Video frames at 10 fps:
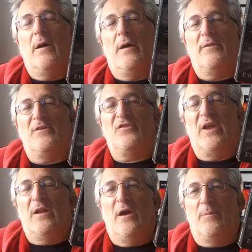Uh, that
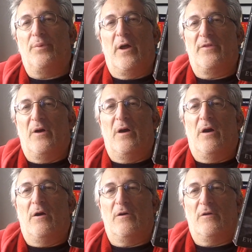she and her brother
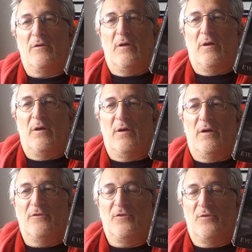are
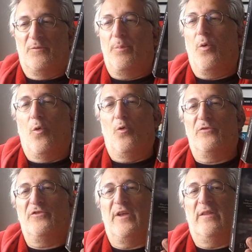uh, sort of
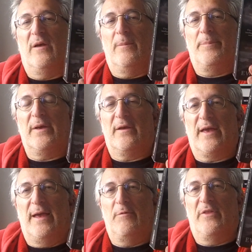pawns in the bigger
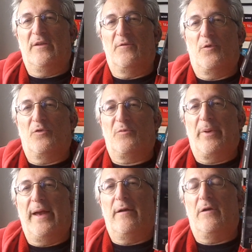game of their
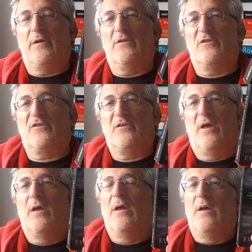divorced parents,
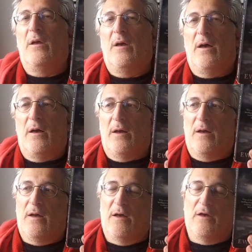
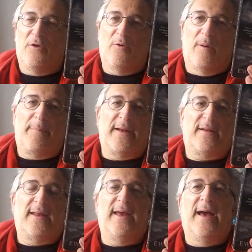uh, who are
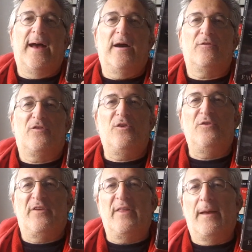battling it out
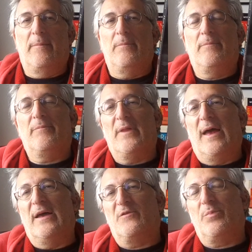using them
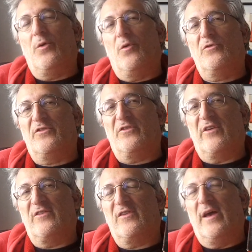as pawns,
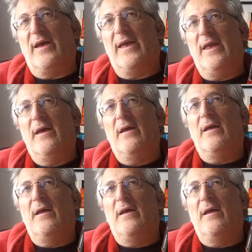as I say.